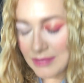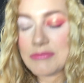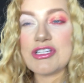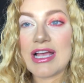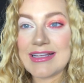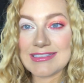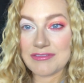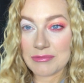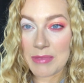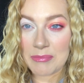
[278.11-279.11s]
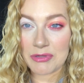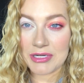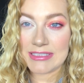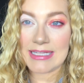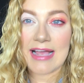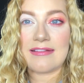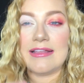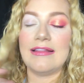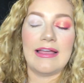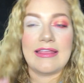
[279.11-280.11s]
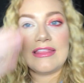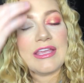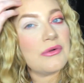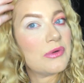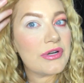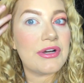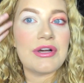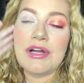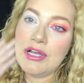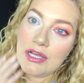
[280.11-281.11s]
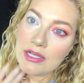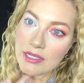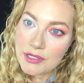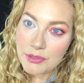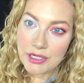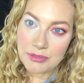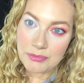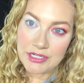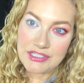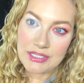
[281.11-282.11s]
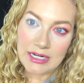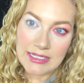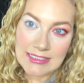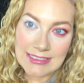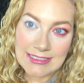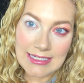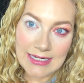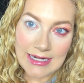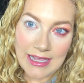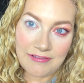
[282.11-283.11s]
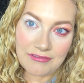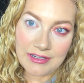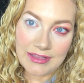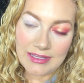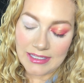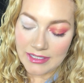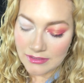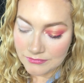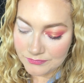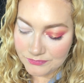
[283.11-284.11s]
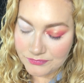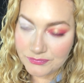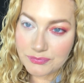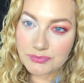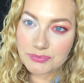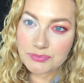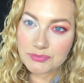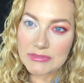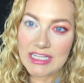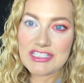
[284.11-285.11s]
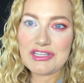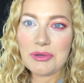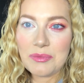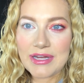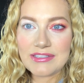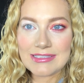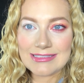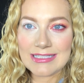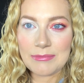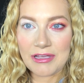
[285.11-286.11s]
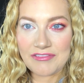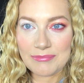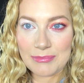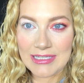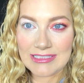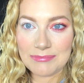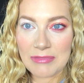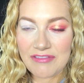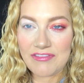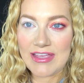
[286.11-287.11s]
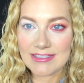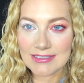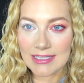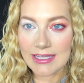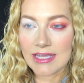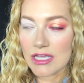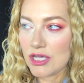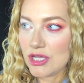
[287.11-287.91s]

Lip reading: Trying to remember exactly like the order in which that I did everything. It's so weird to see my face like